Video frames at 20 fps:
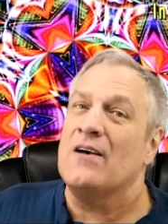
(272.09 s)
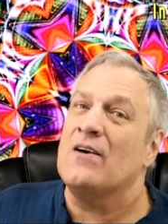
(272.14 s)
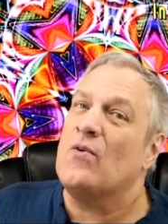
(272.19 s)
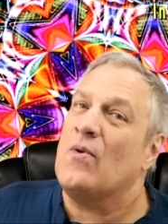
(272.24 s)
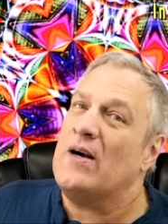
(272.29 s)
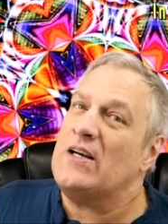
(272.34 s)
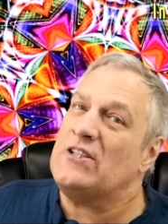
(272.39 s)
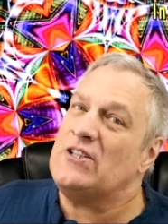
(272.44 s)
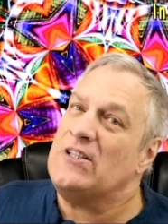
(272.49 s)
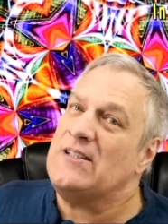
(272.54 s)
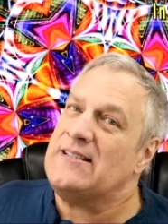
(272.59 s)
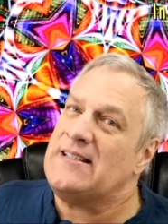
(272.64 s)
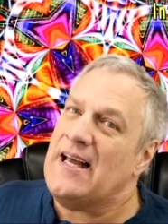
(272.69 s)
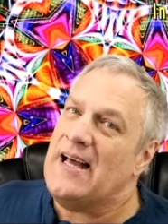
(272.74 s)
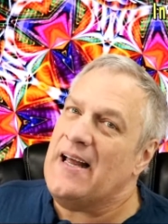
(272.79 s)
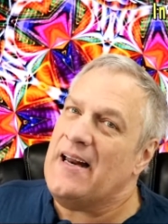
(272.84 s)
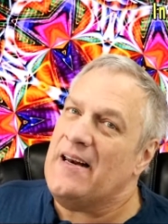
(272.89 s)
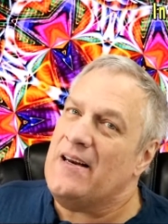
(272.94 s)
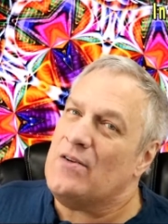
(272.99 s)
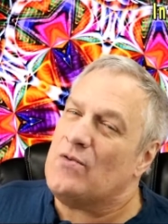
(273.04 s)
Question
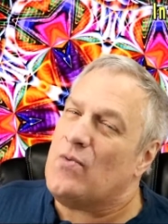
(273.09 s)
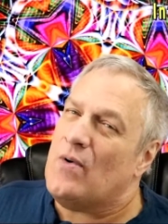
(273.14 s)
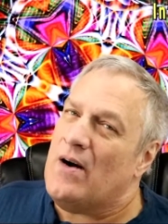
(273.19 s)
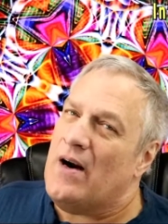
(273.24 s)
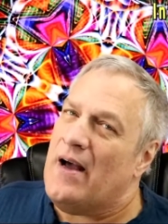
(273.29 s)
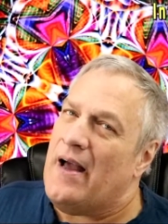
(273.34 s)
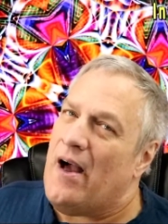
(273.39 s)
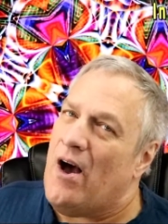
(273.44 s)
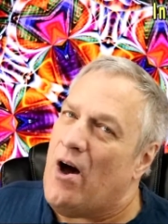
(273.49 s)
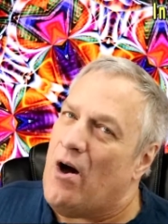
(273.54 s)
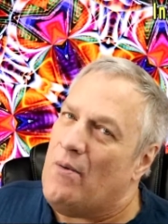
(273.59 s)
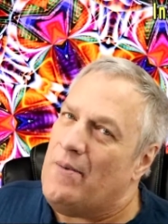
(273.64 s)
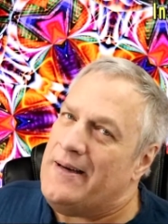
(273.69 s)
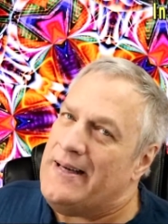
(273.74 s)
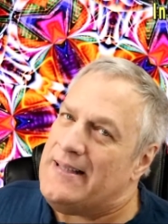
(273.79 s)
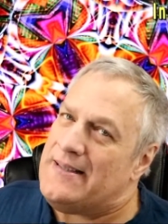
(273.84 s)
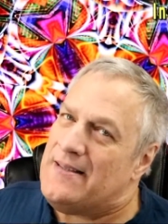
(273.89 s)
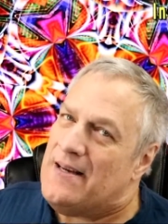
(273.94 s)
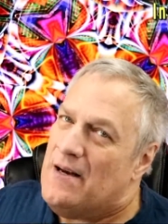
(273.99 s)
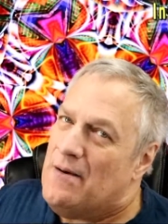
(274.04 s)
10 is where I
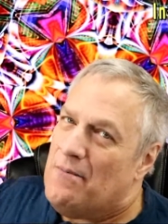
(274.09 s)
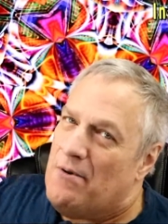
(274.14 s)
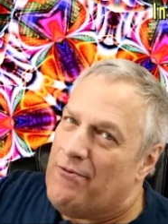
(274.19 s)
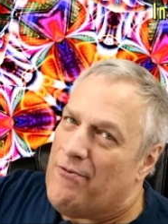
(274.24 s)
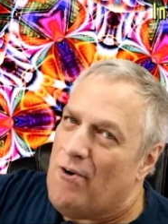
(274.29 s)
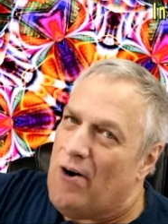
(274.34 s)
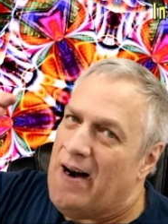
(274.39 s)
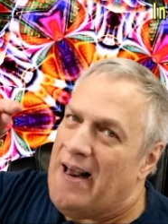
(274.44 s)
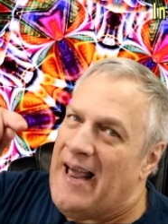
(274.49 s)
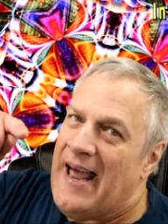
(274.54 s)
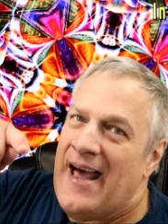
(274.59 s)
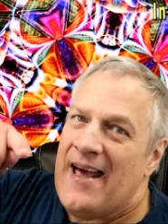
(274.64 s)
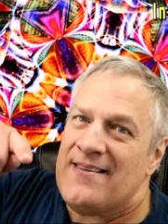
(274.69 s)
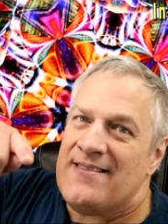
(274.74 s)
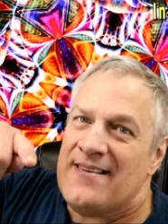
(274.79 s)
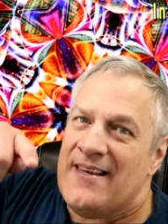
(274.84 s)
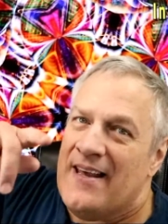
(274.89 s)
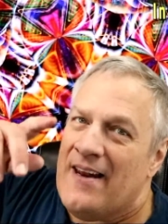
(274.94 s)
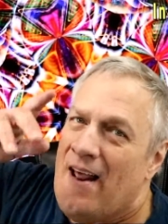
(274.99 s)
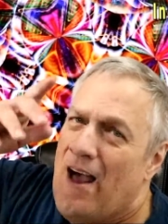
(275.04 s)
always, before I
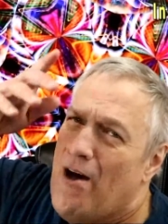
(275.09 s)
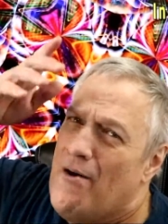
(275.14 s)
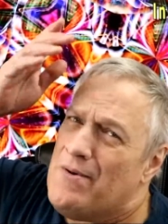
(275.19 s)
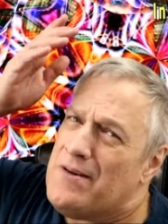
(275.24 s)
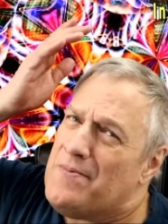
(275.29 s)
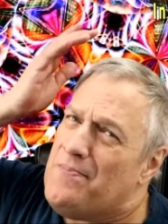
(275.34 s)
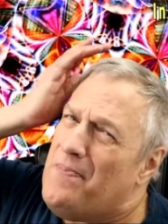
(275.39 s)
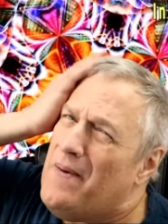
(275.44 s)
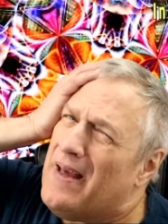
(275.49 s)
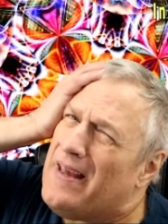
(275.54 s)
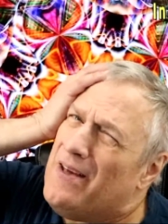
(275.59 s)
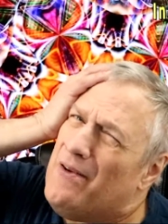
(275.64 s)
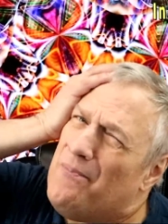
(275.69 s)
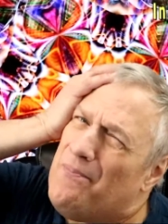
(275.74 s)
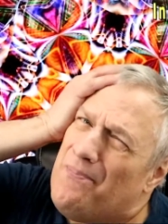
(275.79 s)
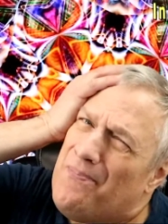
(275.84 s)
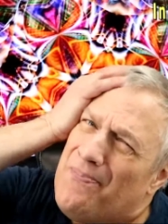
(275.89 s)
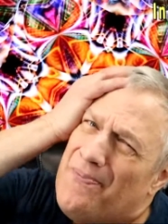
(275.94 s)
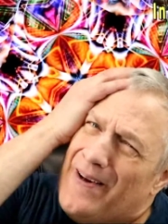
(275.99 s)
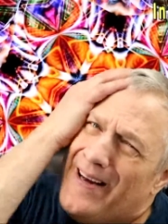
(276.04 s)
ask it, I always beg you,
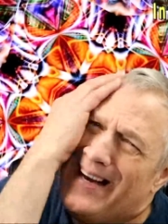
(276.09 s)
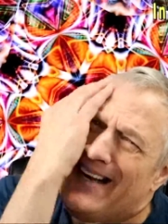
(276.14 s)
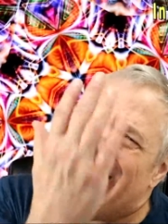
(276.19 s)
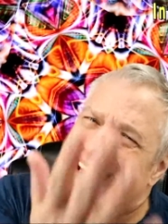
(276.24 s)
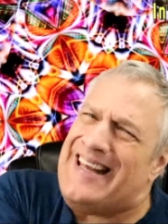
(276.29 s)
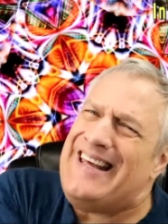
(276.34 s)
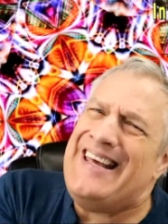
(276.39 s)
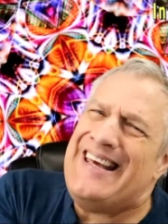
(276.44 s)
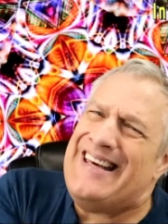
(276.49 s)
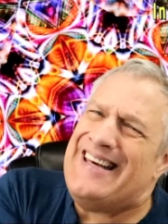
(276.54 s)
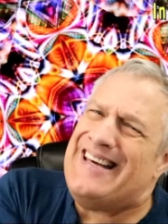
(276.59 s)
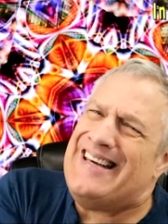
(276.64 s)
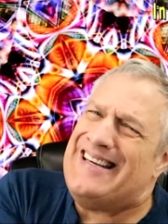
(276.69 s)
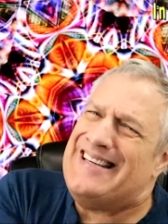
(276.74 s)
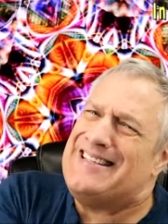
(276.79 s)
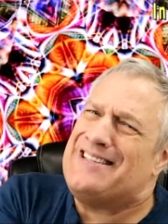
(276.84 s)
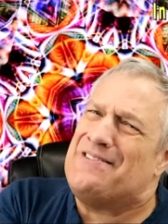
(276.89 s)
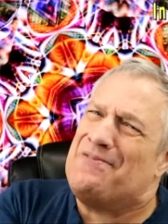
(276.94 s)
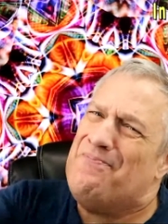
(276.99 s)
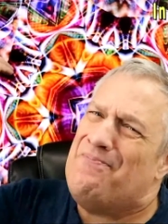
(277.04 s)

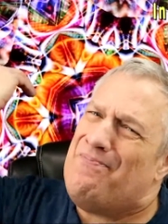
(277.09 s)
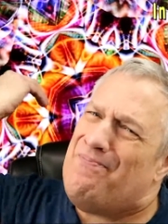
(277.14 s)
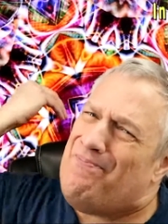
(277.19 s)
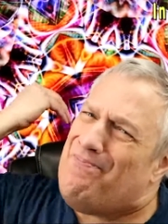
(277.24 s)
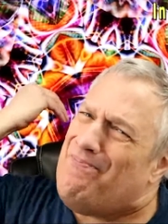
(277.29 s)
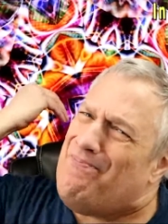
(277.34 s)
please,